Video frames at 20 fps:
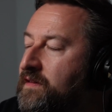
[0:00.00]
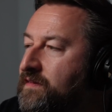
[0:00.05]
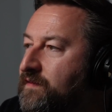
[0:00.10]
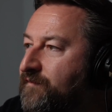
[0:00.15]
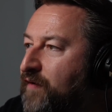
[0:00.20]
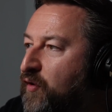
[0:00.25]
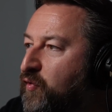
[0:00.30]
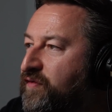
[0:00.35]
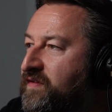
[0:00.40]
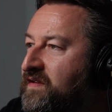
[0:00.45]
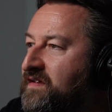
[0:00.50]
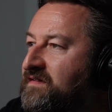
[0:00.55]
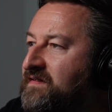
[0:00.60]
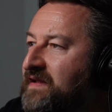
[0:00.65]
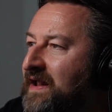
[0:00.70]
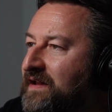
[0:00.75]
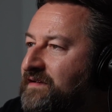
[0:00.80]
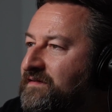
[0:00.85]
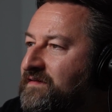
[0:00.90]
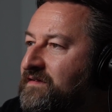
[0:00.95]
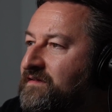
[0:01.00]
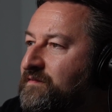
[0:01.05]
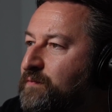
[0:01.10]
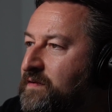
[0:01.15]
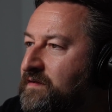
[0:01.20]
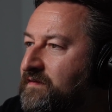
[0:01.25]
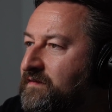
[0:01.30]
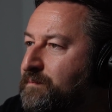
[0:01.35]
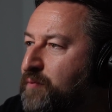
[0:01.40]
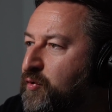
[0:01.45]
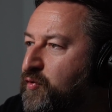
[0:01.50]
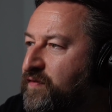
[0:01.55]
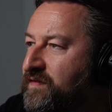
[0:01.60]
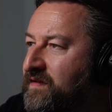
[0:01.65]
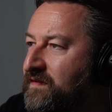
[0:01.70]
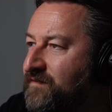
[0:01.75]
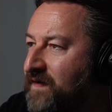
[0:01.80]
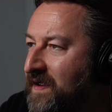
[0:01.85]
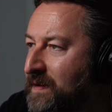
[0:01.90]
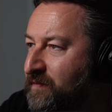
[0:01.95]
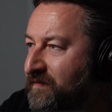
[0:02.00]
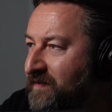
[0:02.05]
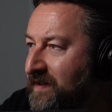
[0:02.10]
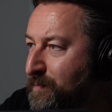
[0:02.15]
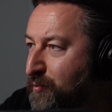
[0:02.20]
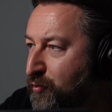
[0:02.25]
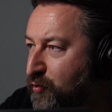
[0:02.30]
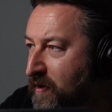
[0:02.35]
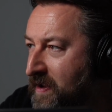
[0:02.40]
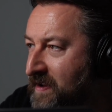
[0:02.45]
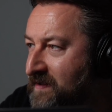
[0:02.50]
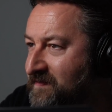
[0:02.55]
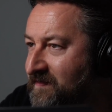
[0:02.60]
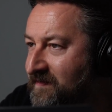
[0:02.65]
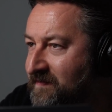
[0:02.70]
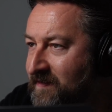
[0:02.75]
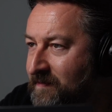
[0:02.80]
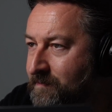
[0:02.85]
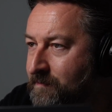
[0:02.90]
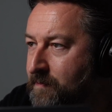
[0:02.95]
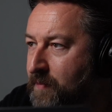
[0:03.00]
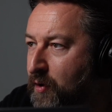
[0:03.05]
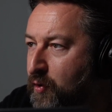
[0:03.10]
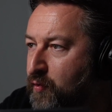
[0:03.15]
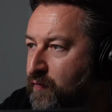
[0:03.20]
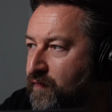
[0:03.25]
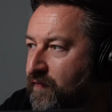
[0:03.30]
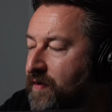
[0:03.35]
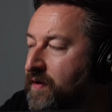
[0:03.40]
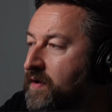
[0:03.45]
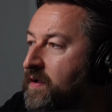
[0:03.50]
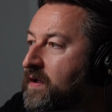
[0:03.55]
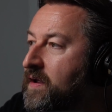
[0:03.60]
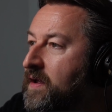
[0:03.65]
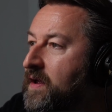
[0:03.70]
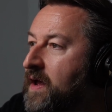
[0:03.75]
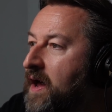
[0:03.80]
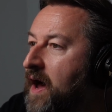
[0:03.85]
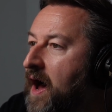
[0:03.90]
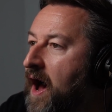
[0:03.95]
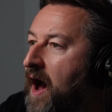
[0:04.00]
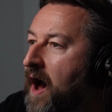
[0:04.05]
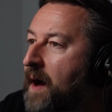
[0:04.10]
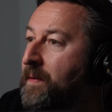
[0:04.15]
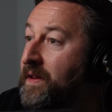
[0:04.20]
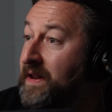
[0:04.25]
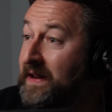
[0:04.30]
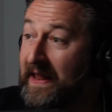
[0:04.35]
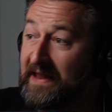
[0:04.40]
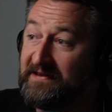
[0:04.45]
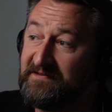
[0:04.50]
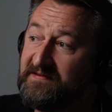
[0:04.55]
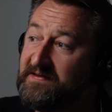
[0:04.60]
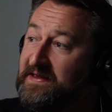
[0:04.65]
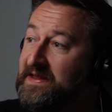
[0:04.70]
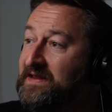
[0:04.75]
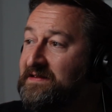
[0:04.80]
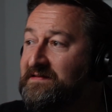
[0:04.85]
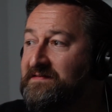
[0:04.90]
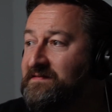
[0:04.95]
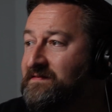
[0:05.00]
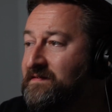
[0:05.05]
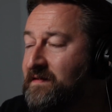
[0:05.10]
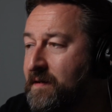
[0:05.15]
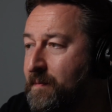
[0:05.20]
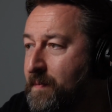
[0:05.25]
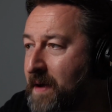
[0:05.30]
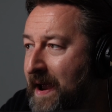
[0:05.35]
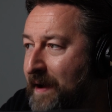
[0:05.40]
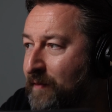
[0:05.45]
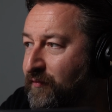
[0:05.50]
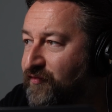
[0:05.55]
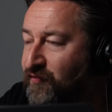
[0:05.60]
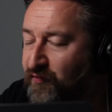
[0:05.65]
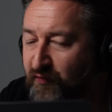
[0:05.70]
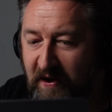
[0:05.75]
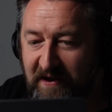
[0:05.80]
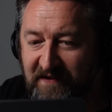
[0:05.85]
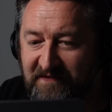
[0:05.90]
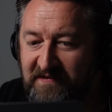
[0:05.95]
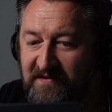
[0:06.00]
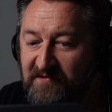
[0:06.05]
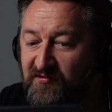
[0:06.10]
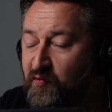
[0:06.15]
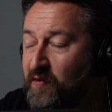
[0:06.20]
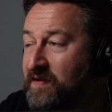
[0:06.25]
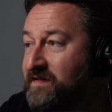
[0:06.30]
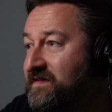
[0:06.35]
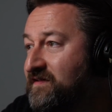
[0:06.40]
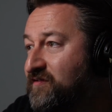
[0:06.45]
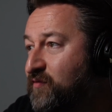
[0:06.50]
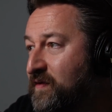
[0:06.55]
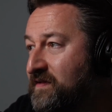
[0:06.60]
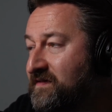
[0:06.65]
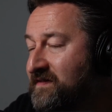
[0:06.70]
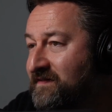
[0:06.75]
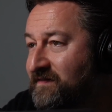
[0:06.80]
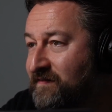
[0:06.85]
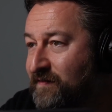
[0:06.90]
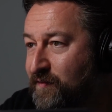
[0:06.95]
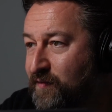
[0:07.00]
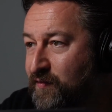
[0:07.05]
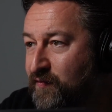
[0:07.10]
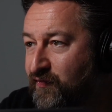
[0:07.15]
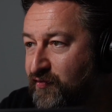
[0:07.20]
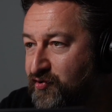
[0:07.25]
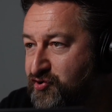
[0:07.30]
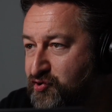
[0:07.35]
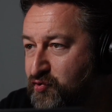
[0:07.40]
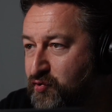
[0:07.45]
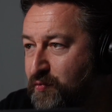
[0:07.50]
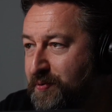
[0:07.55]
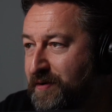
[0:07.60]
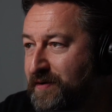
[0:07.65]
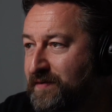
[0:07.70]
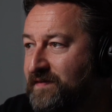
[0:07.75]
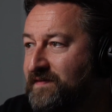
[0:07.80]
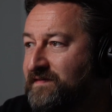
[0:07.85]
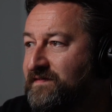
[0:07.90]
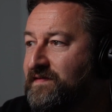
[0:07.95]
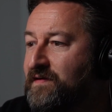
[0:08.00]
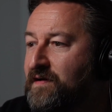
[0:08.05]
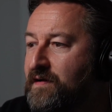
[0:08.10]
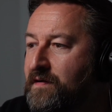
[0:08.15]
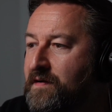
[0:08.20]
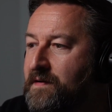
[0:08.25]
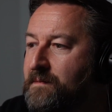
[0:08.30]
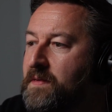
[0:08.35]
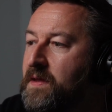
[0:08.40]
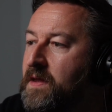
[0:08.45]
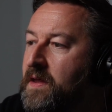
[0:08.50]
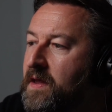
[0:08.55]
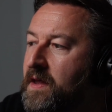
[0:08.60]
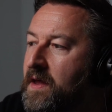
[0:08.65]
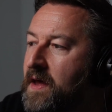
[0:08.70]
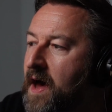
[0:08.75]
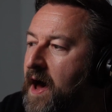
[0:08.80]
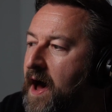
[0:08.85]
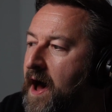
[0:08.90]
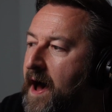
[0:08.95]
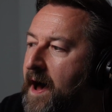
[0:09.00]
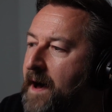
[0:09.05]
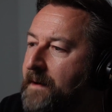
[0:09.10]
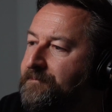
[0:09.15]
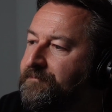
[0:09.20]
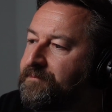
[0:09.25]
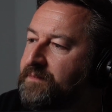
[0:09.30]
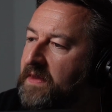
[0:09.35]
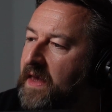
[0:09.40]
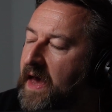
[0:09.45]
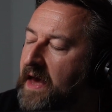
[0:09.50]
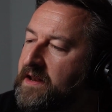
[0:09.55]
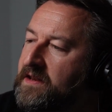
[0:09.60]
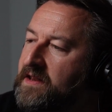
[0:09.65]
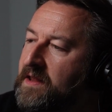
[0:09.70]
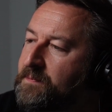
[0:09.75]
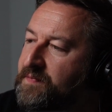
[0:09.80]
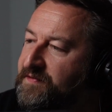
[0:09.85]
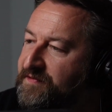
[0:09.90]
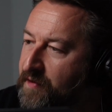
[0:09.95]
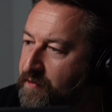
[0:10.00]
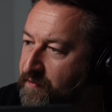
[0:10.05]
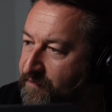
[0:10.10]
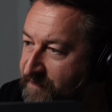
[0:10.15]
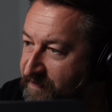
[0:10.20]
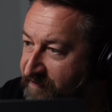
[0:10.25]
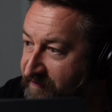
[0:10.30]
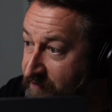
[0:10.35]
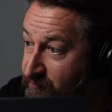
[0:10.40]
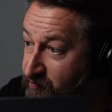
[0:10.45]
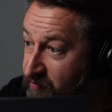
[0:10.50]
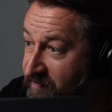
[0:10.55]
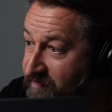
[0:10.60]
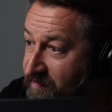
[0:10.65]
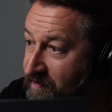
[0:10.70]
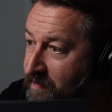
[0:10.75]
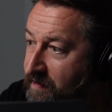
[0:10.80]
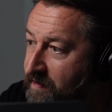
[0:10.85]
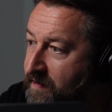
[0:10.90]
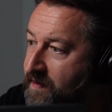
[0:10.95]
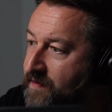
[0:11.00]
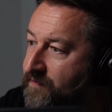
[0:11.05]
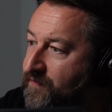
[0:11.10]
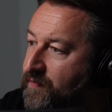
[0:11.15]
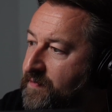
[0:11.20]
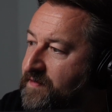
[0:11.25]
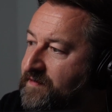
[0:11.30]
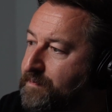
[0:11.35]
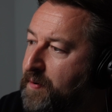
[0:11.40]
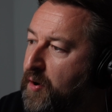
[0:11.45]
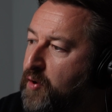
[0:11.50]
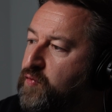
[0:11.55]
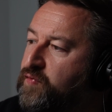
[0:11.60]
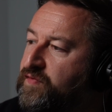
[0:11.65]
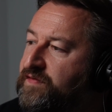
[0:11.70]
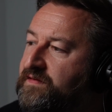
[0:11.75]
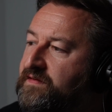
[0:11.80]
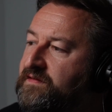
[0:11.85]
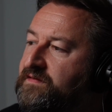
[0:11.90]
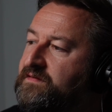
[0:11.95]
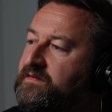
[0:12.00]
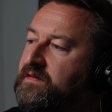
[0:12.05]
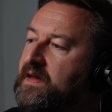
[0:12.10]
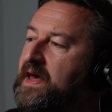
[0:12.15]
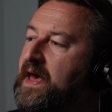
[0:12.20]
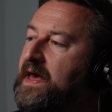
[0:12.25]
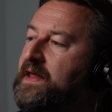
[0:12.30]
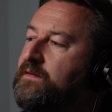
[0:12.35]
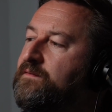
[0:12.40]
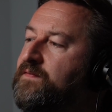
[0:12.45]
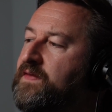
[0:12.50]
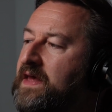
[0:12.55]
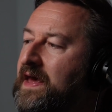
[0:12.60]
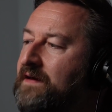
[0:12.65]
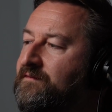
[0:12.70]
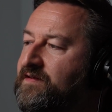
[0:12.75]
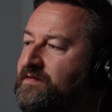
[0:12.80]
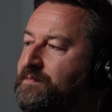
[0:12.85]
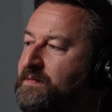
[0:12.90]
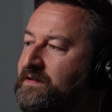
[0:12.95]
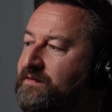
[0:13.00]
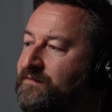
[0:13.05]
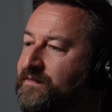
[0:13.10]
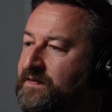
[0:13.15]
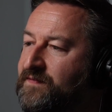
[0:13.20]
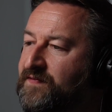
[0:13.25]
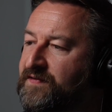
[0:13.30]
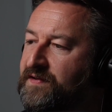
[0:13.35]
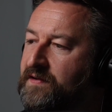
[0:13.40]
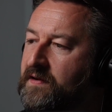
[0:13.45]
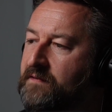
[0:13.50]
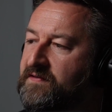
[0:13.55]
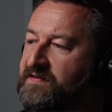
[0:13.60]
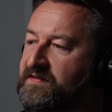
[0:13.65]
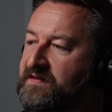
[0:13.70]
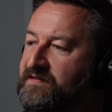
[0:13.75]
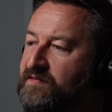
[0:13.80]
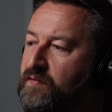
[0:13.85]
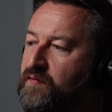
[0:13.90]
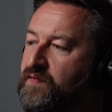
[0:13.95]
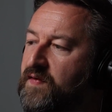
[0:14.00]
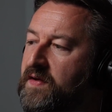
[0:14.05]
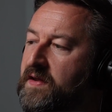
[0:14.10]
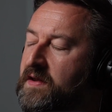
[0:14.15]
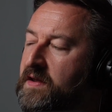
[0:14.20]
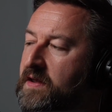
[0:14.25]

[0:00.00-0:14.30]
the faulty intelligence, which Putin famously berated him over, and led to his house arrest in 2022 for a short period of time. And then Posada officially retired from his post as head of the FSB's Fifth Service. He sort